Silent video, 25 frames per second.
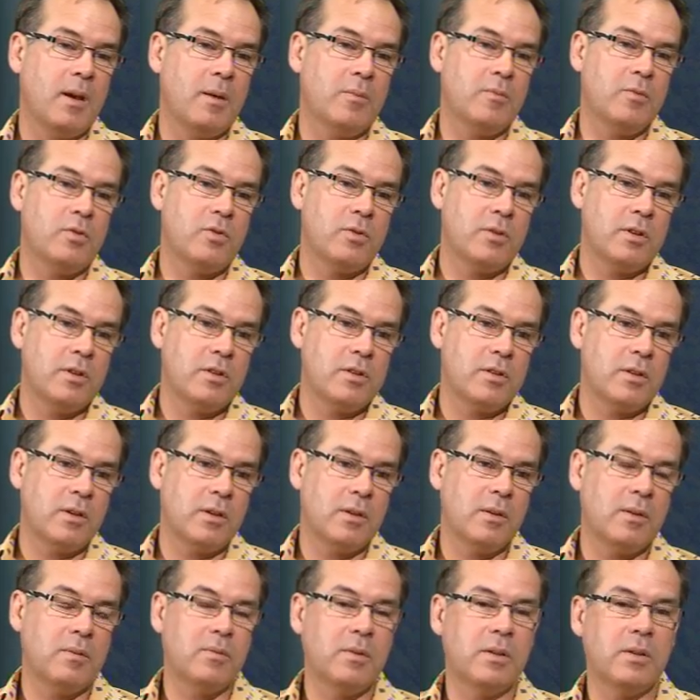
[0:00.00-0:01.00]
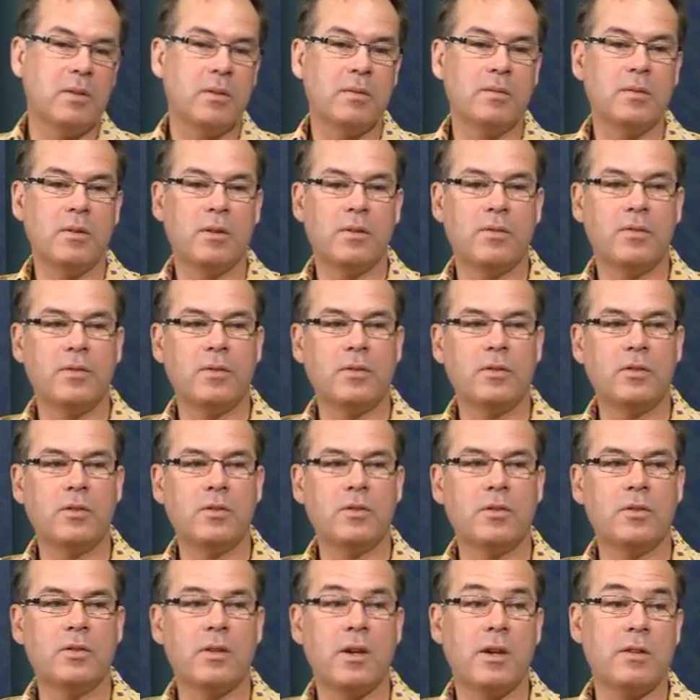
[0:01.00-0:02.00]
Traditionally, we will often
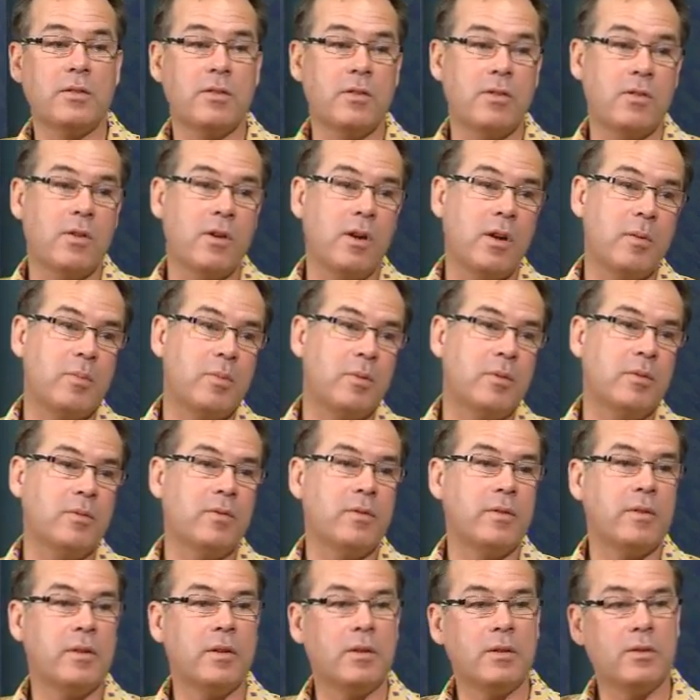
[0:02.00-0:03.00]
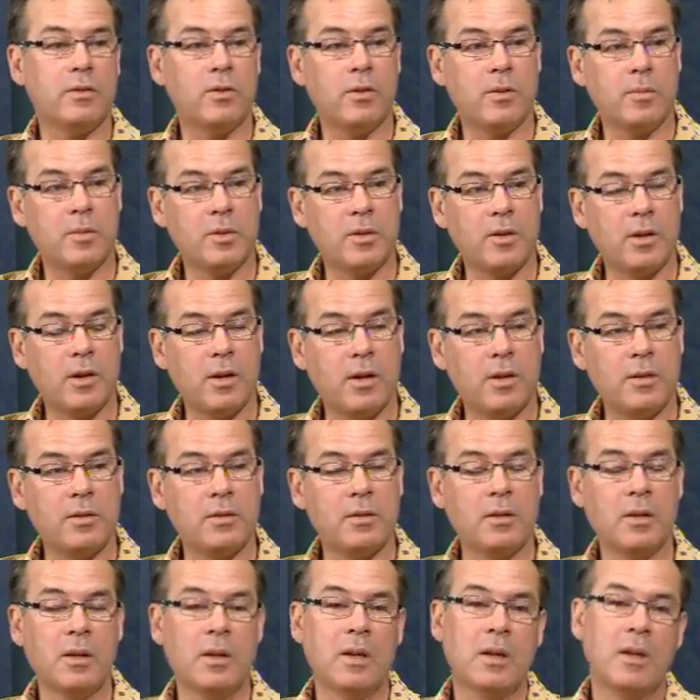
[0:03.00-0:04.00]
use azathioprine for
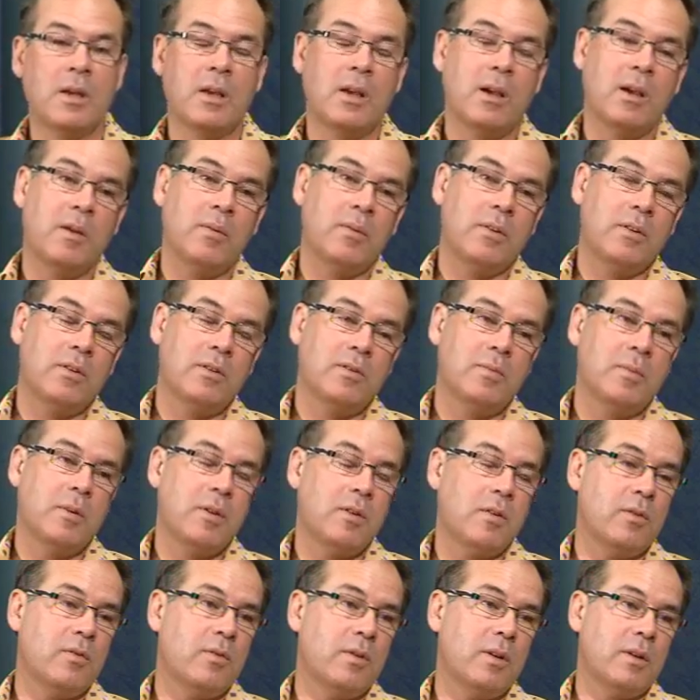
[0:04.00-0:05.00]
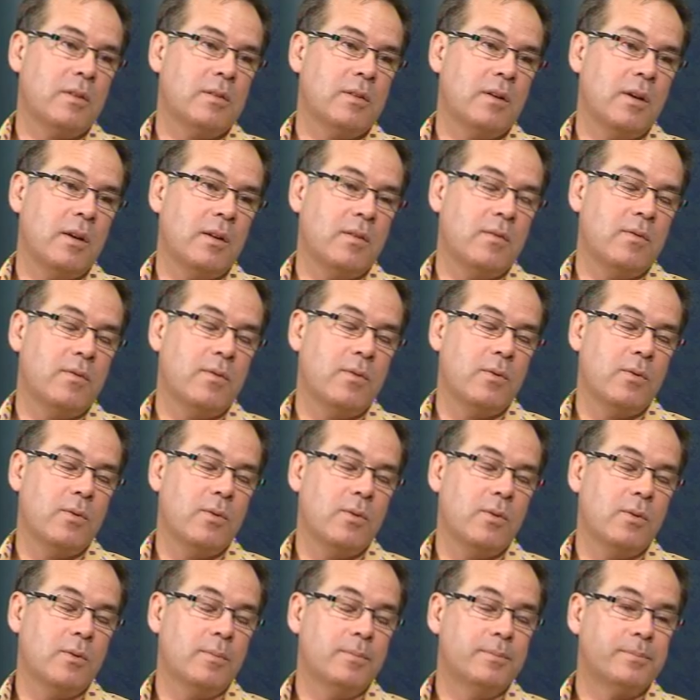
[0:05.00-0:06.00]
dermatitis, and we use methotrexate
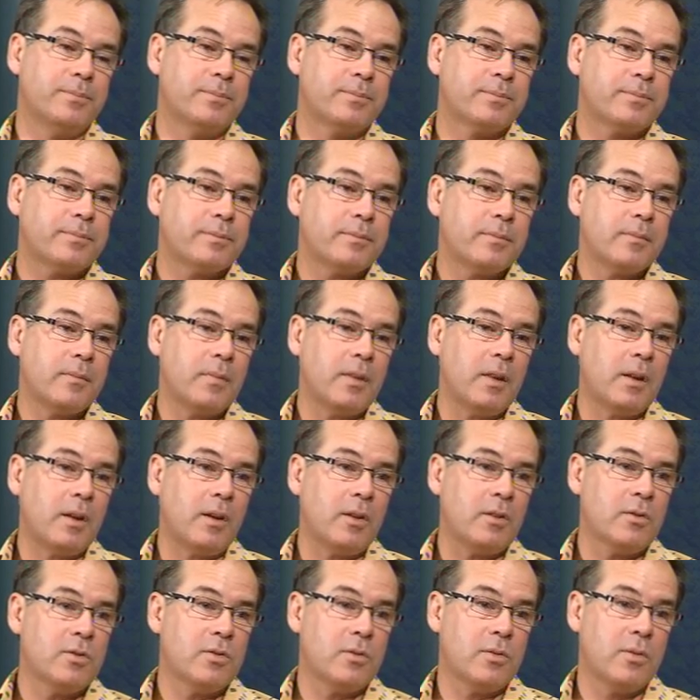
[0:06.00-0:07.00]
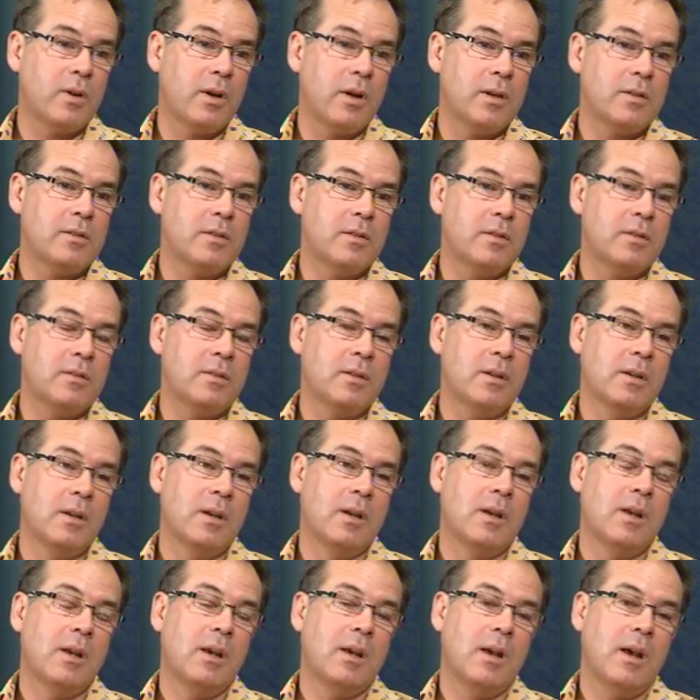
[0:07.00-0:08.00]
for psoriasis,
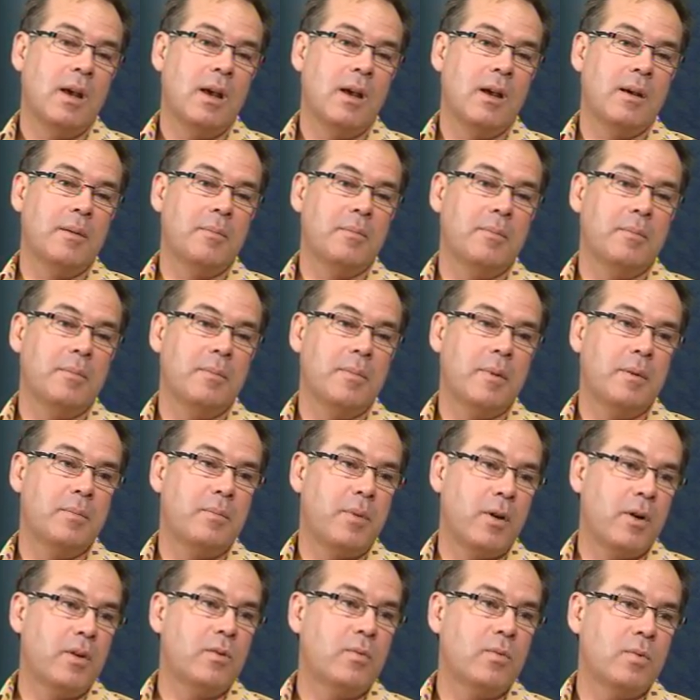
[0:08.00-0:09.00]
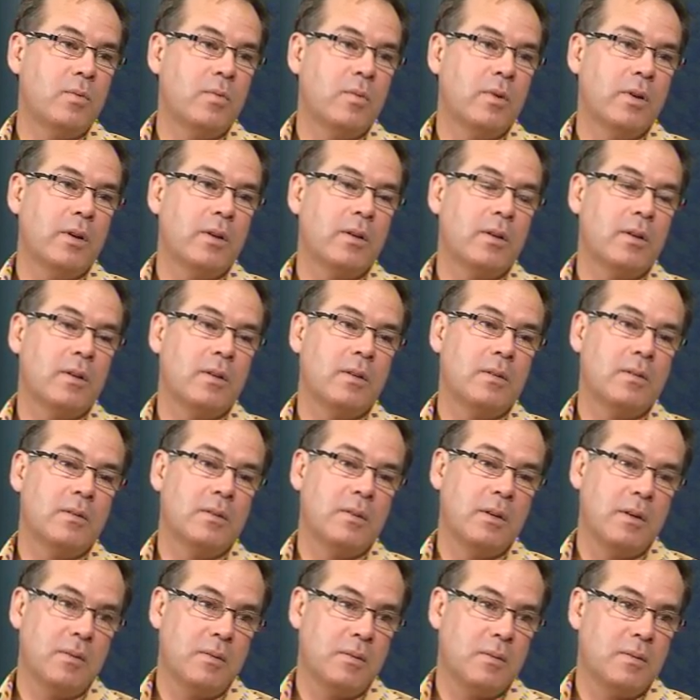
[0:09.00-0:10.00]
but both will work
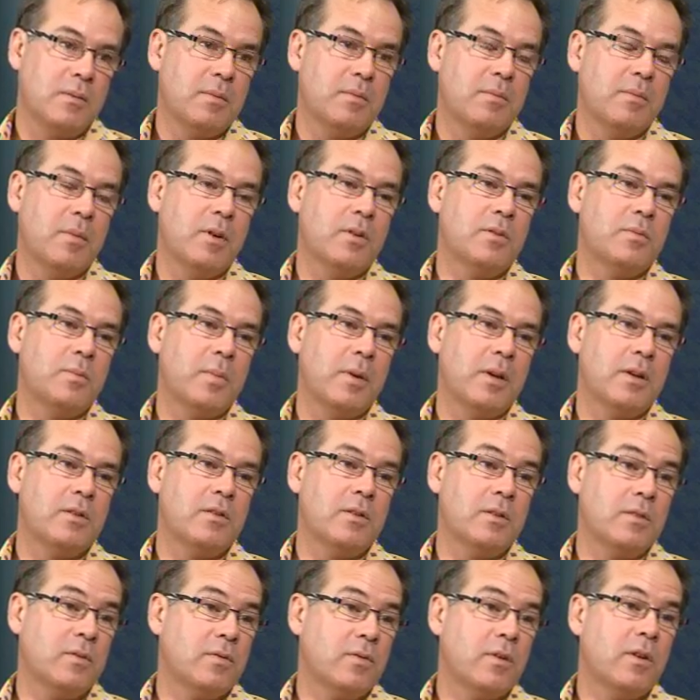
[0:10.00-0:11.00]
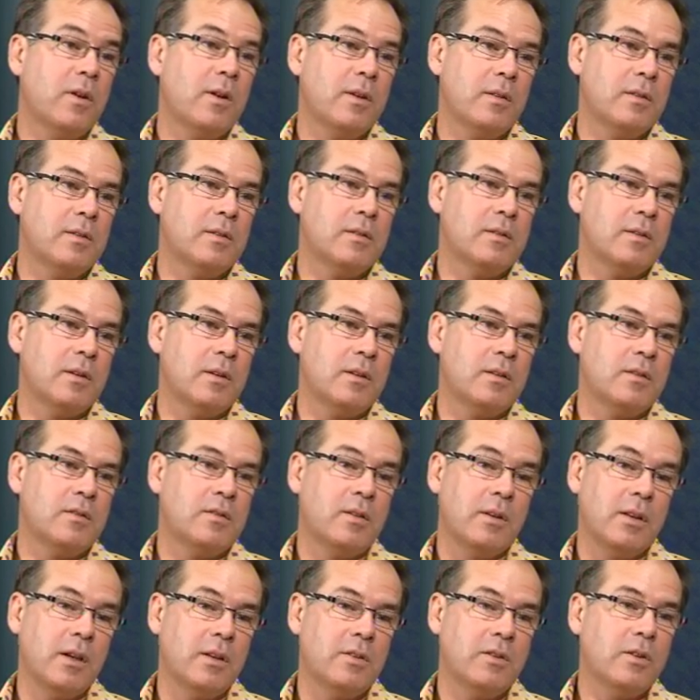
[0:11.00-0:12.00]
in most patients for either disease.
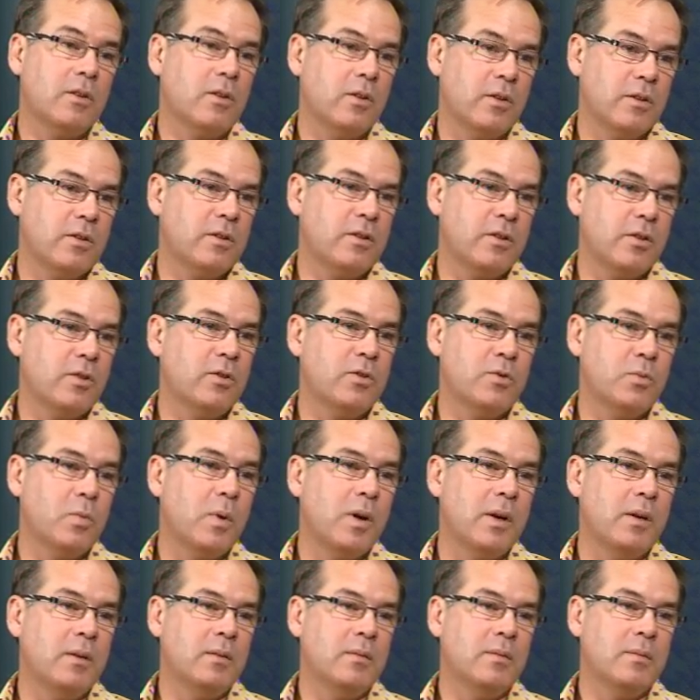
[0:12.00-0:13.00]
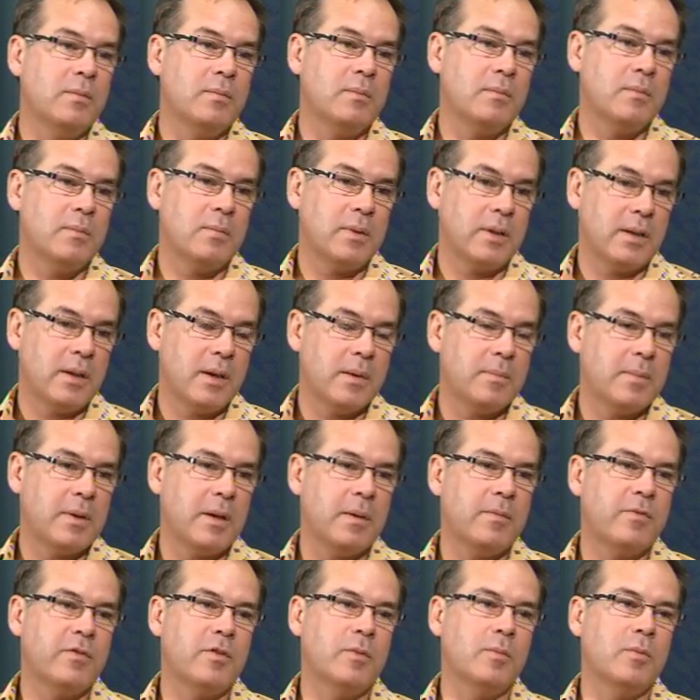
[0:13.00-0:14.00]
So get to learn to use one, become
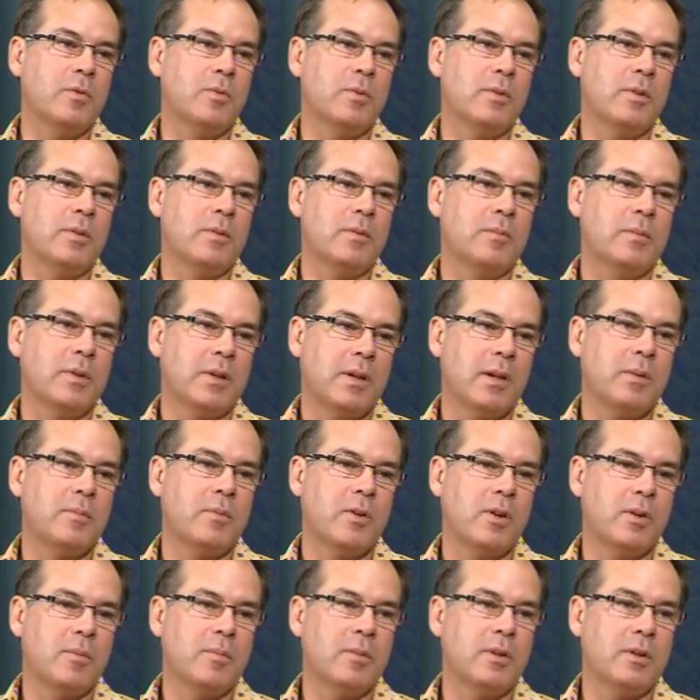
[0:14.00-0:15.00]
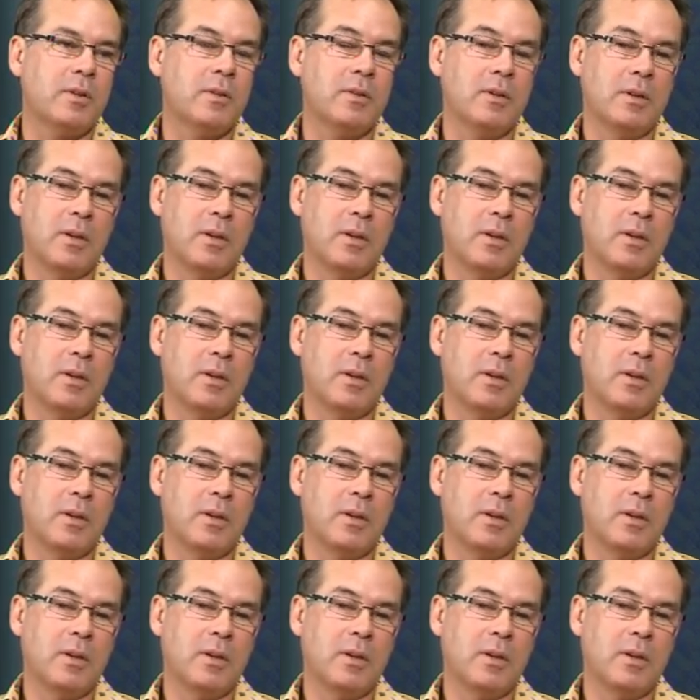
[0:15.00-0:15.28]
comfortable with it, become competent,